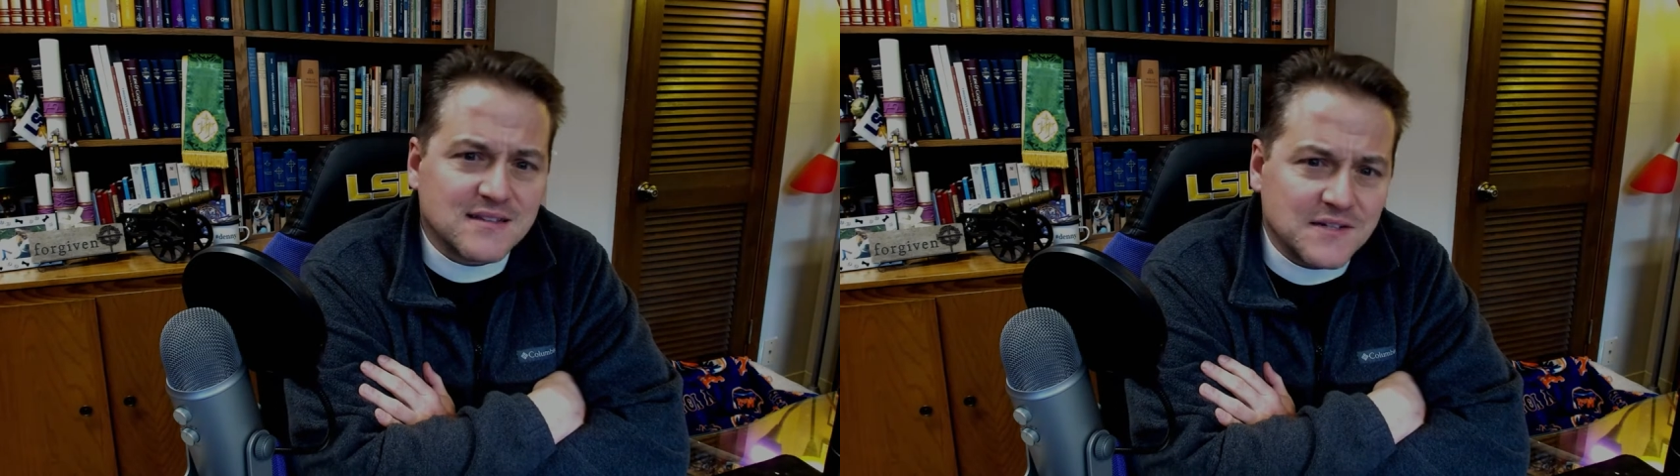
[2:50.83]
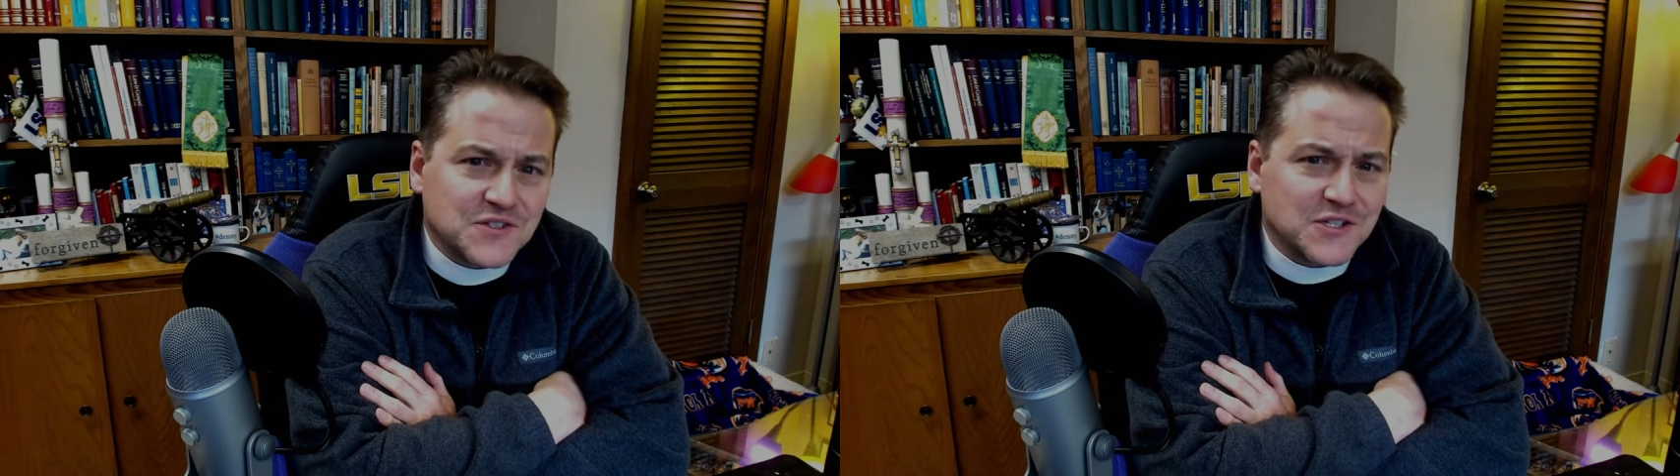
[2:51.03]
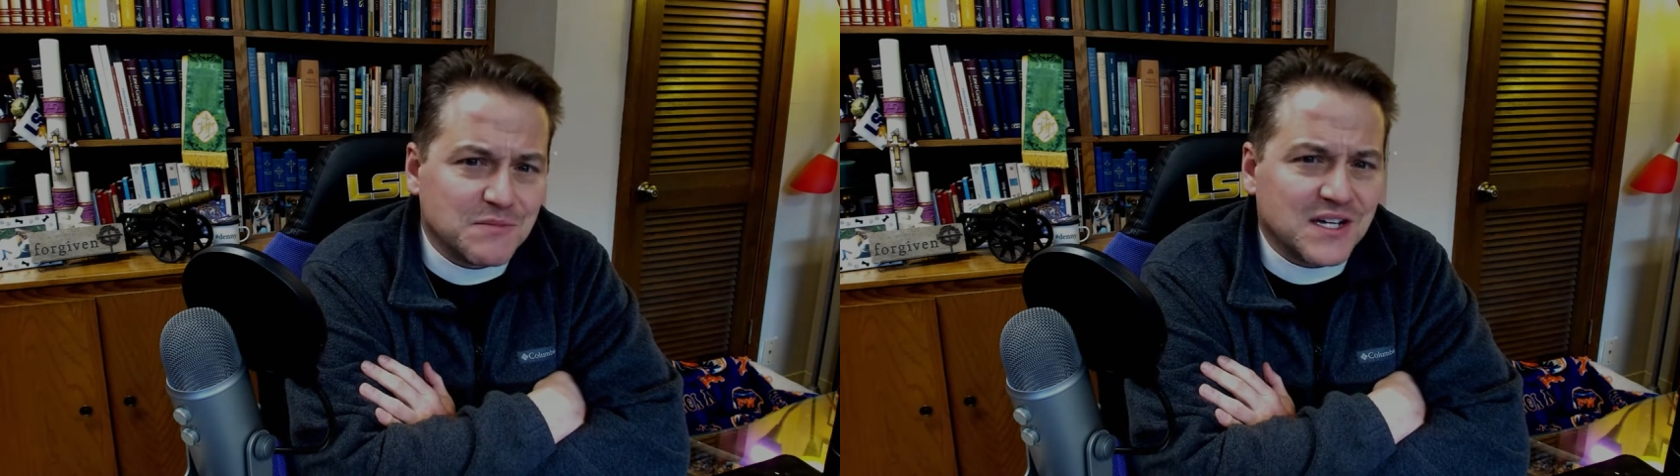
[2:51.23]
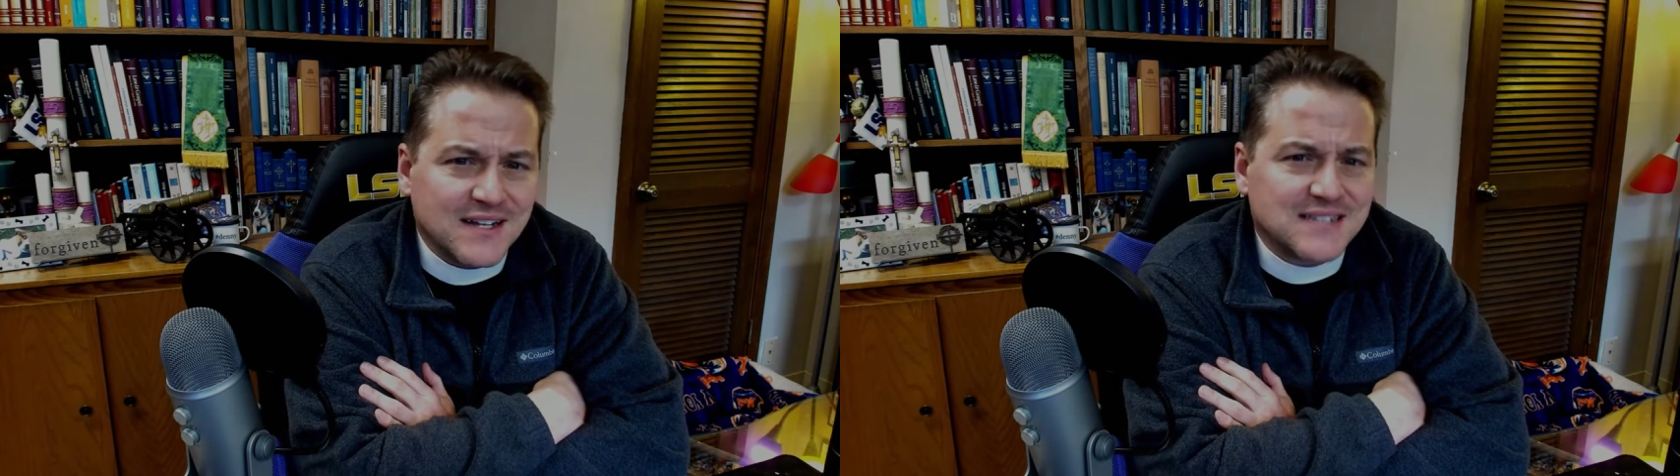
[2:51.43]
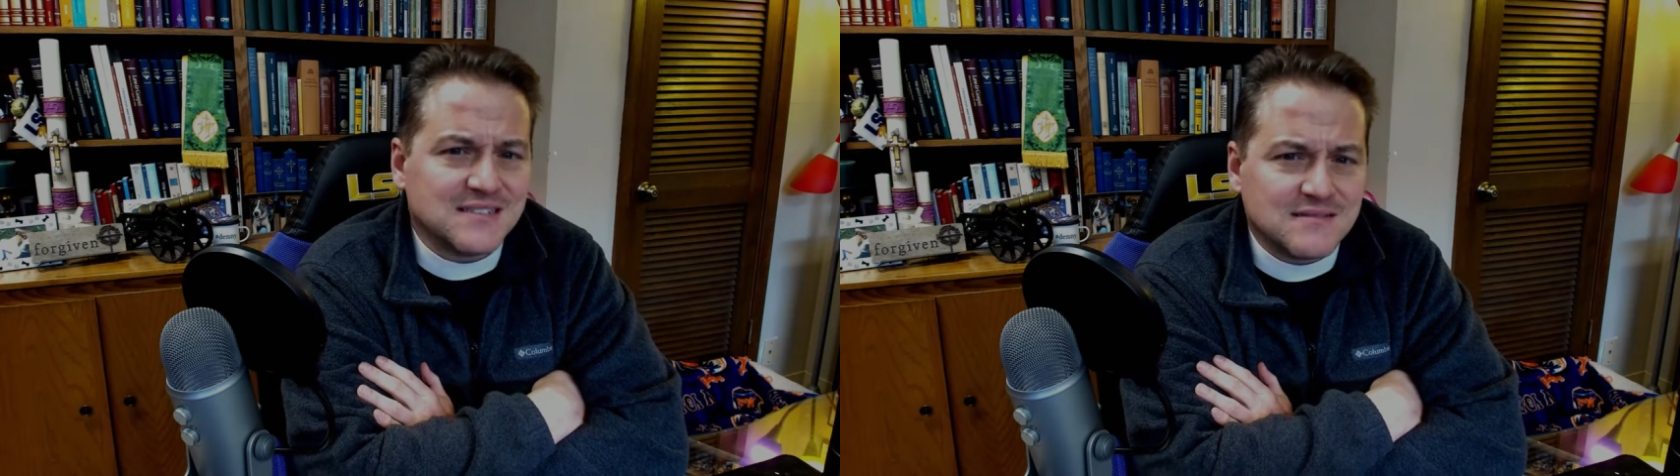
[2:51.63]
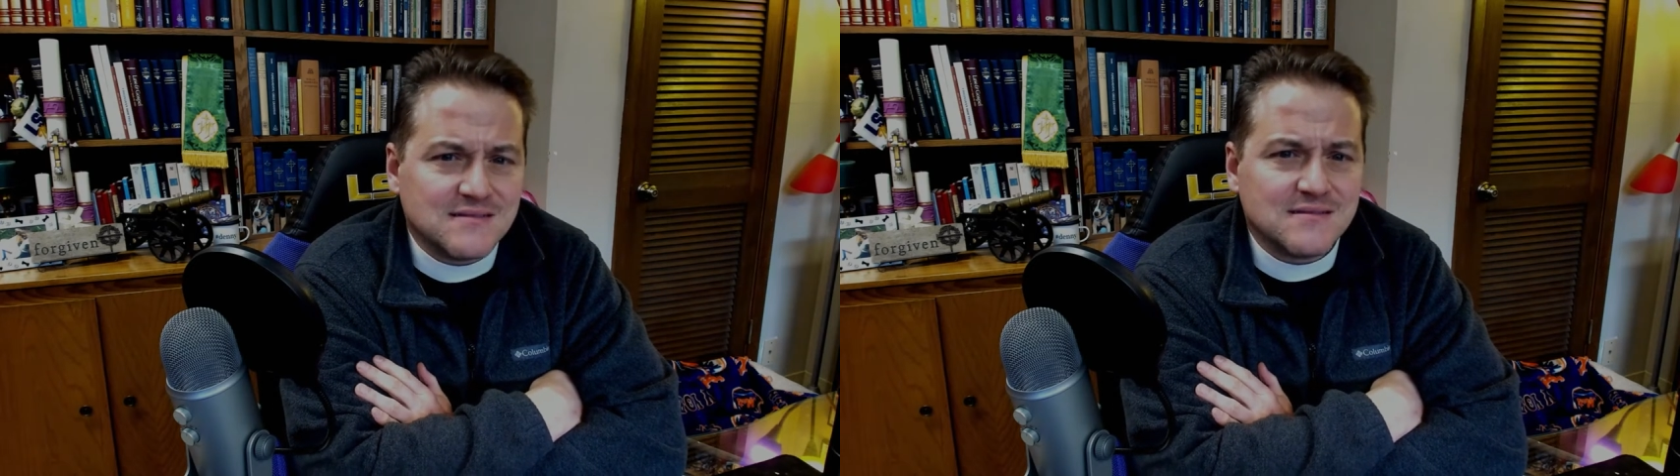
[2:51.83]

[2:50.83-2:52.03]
love should be connected